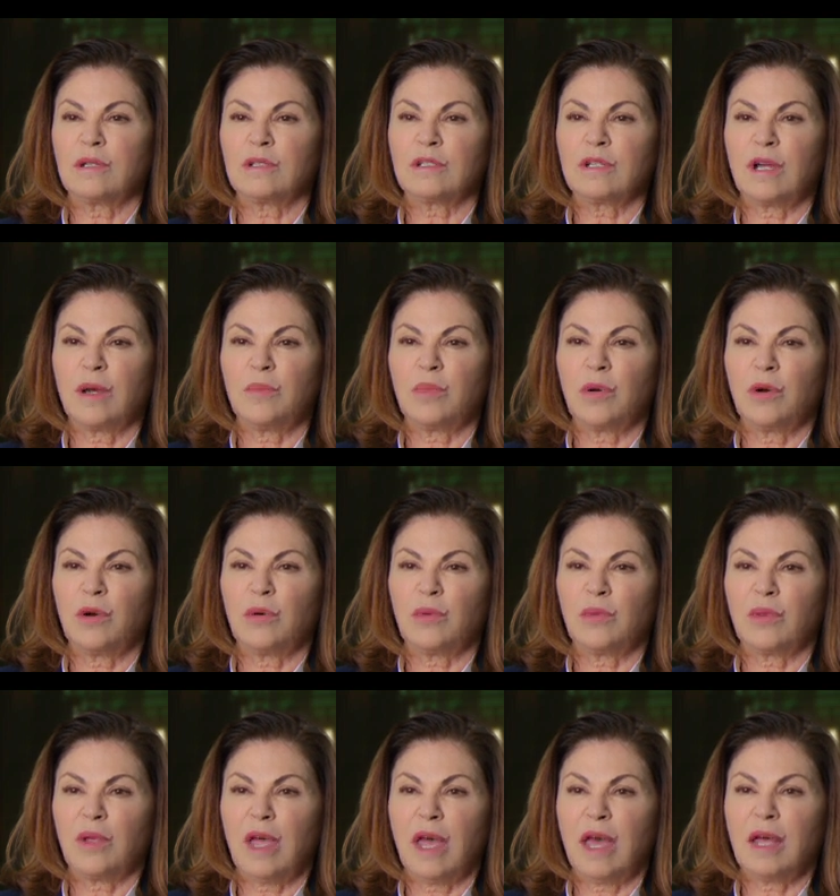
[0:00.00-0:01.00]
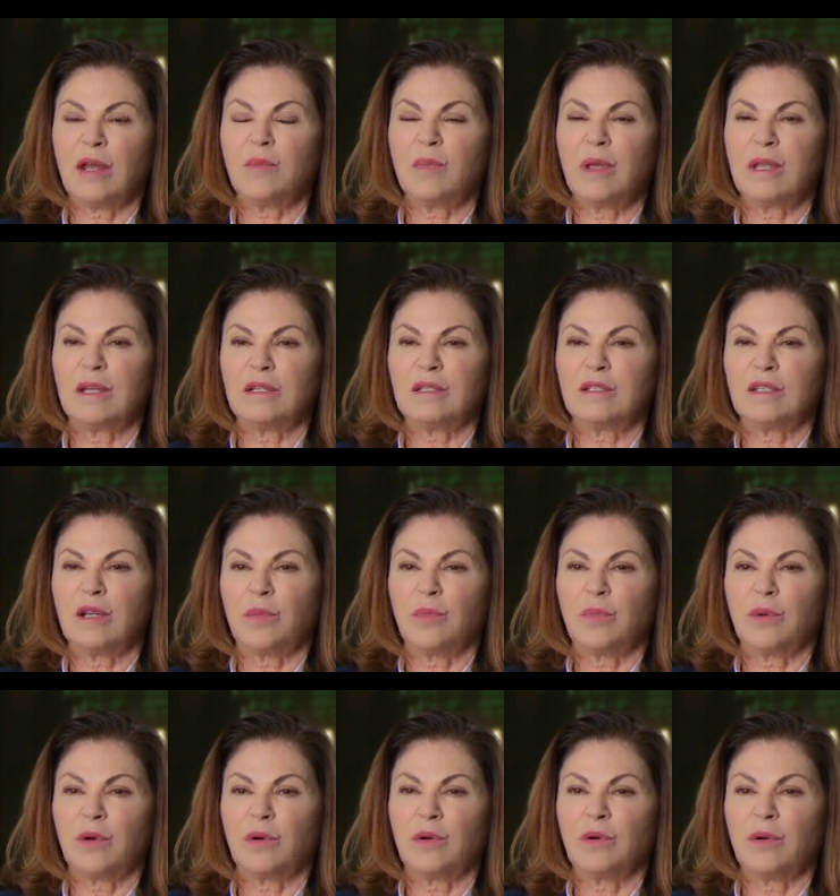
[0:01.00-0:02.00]
Dumbo, the animated
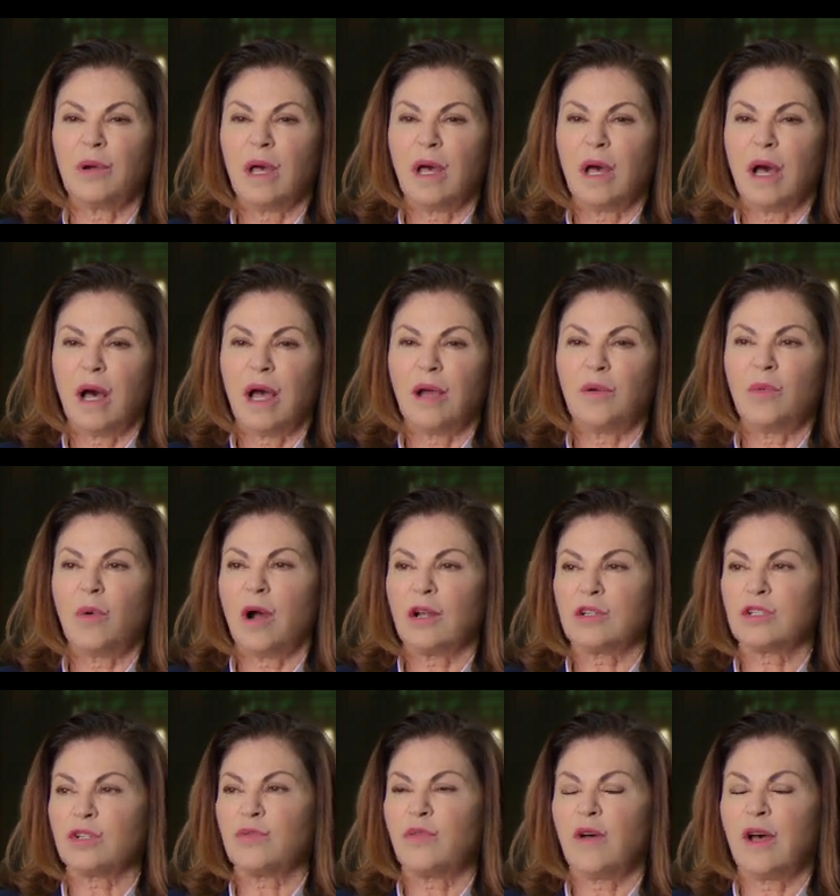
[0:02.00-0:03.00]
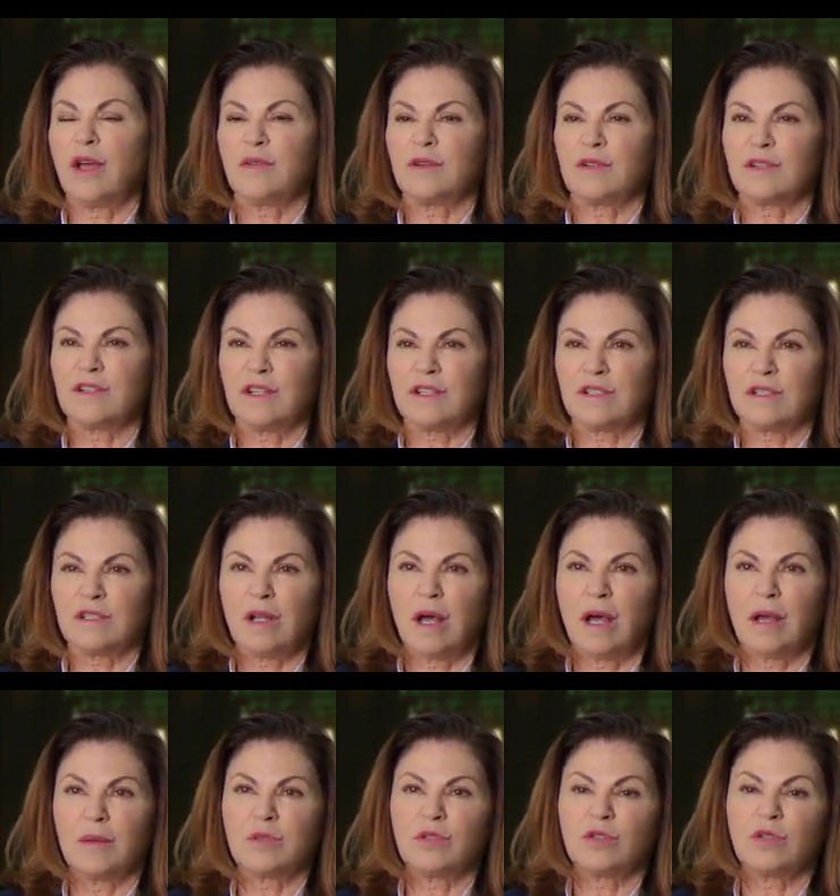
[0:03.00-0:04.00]
Dumbo, I watched 5 or 6
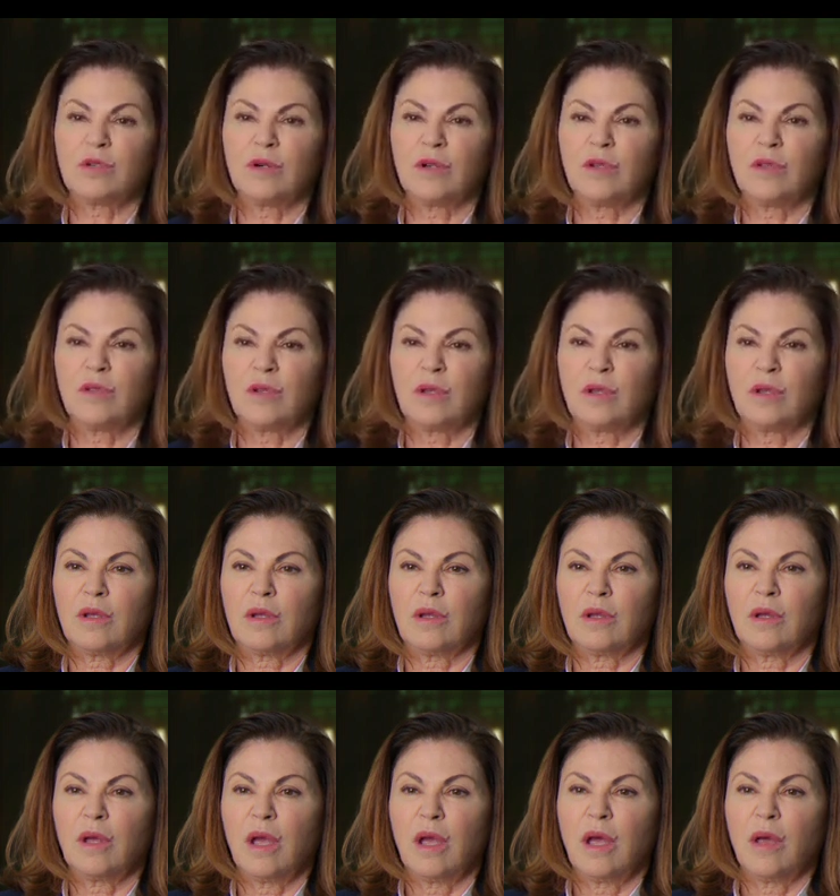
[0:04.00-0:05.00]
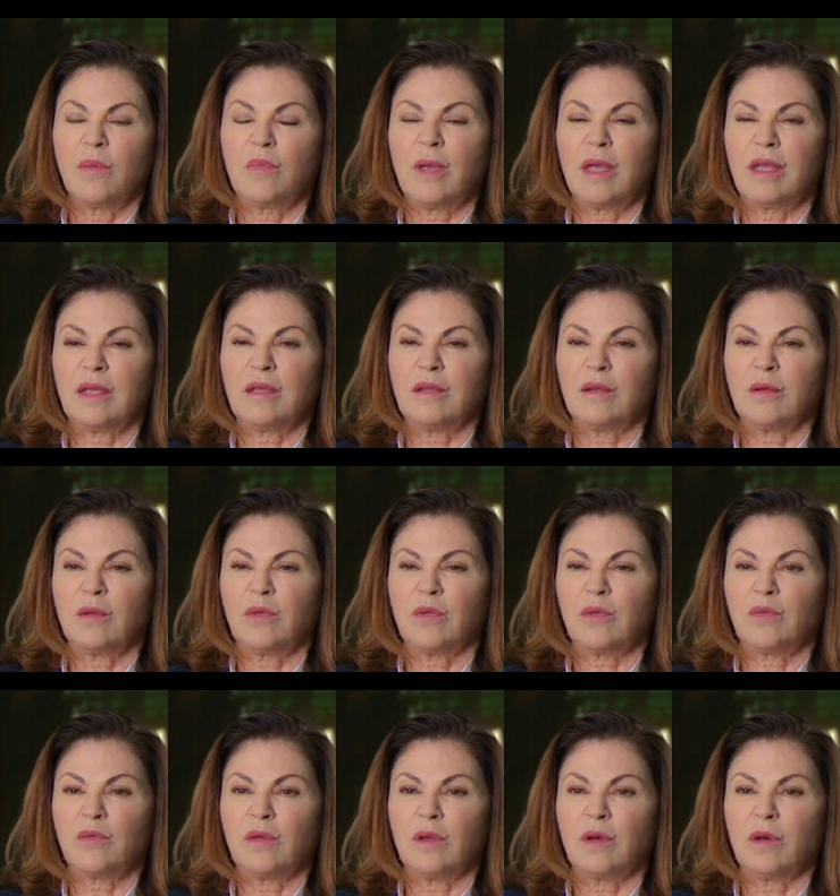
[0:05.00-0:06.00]
times during the making of
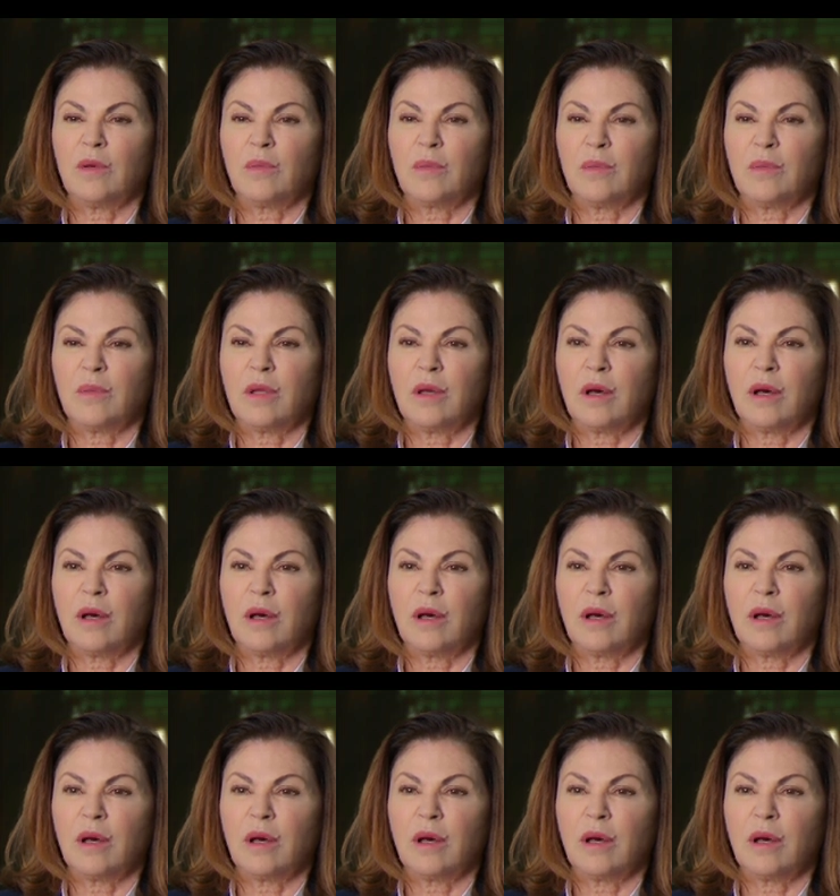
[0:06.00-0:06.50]
the film.